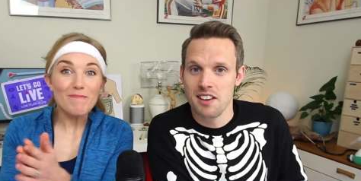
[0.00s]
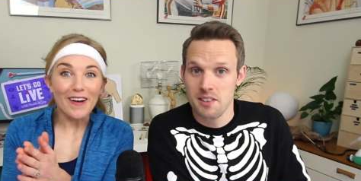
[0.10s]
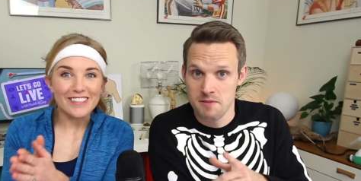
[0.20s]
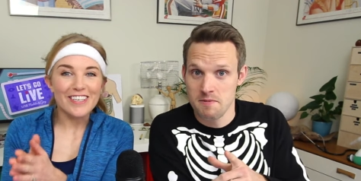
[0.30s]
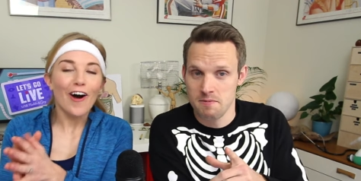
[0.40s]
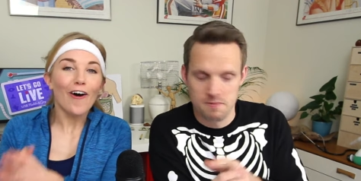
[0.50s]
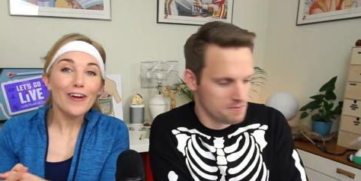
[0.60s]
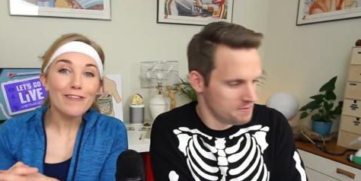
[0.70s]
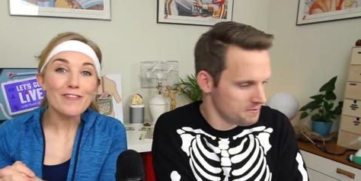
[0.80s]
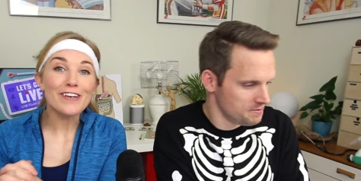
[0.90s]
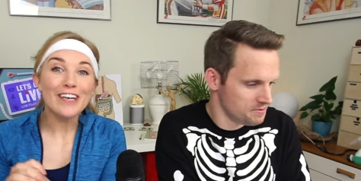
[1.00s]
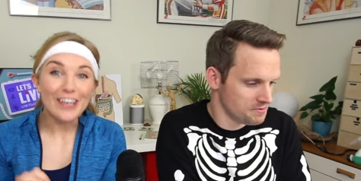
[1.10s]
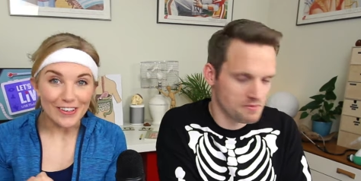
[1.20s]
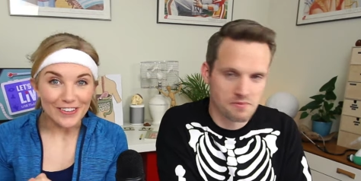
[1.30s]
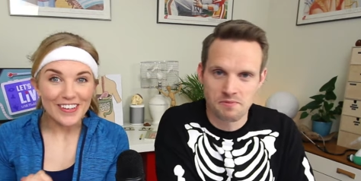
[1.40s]
Speaker 1: But Oliver and
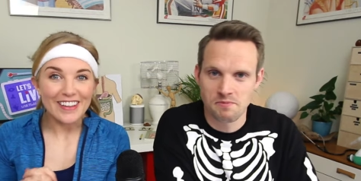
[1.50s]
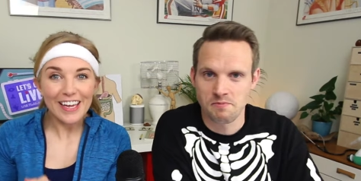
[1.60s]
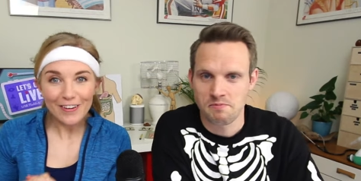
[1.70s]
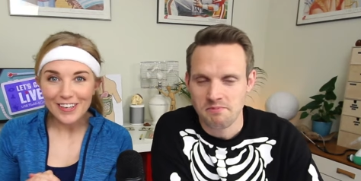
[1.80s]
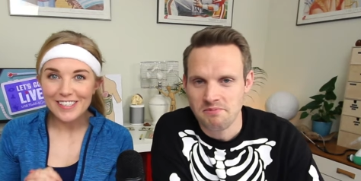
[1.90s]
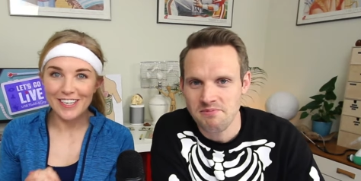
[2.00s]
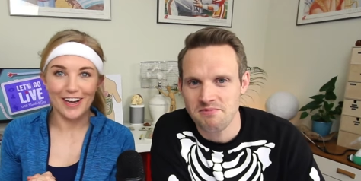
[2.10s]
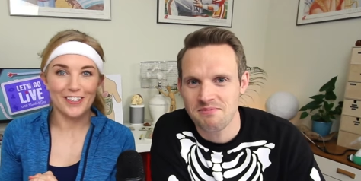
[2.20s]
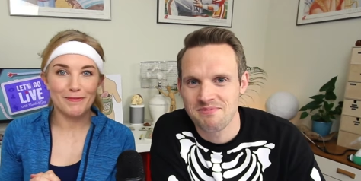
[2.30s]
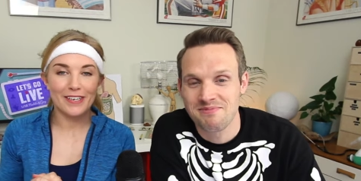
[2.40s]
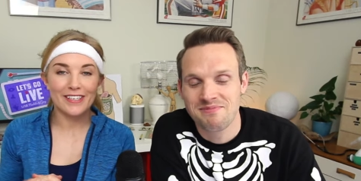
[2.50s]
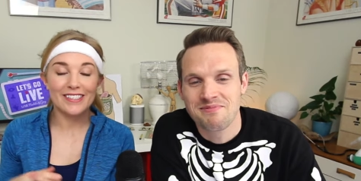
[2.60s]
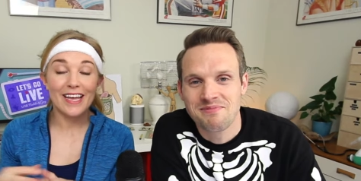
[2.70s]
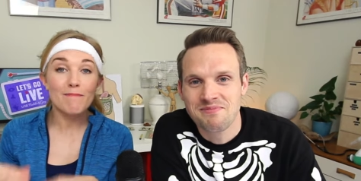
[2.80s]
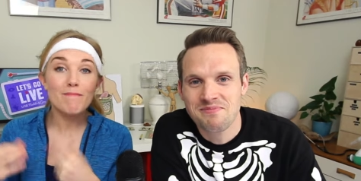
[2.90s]
Luke, they got in touch
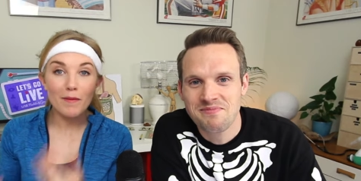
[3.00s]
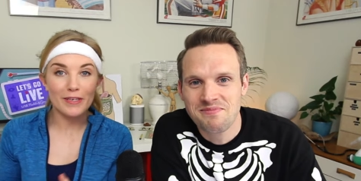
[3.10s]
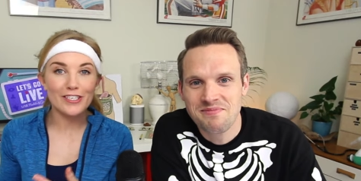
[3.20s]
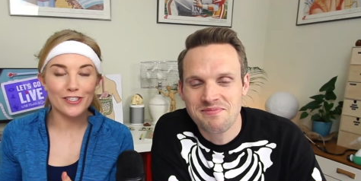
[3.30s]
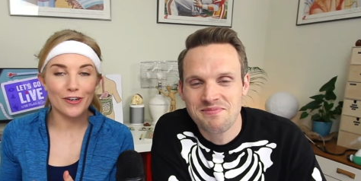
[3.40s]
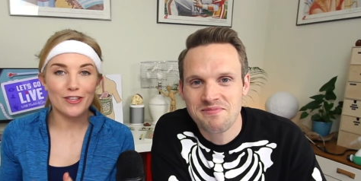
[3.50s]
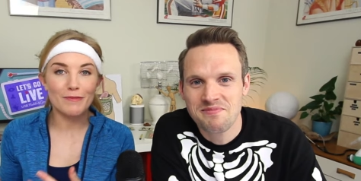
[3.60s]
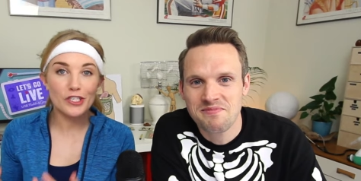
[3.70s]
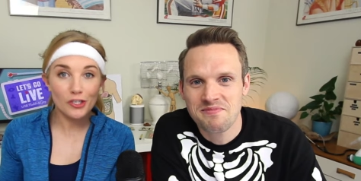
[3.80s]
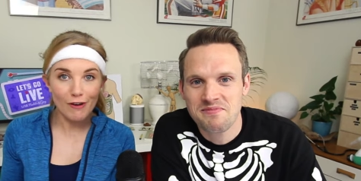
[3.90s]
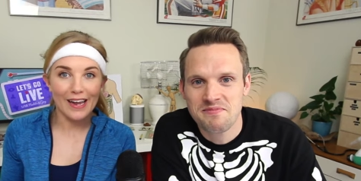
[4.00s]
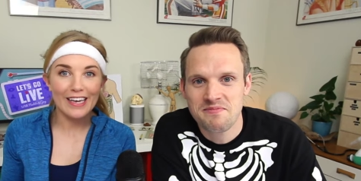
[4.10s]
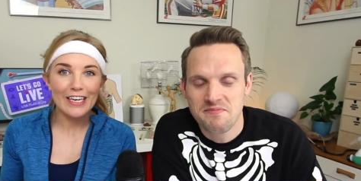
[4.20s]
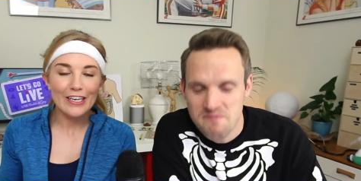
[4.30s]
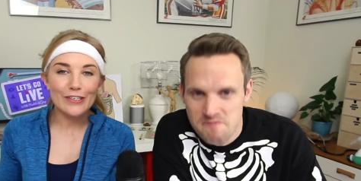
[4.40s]
because their mummy showed them a
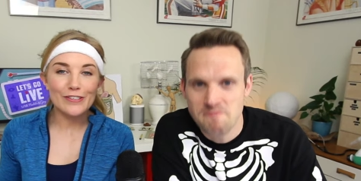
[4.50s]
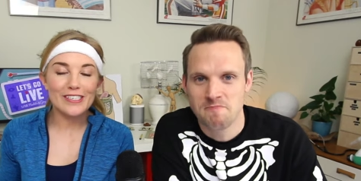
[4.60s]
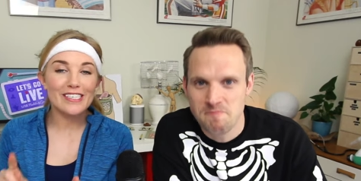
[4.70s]
trick using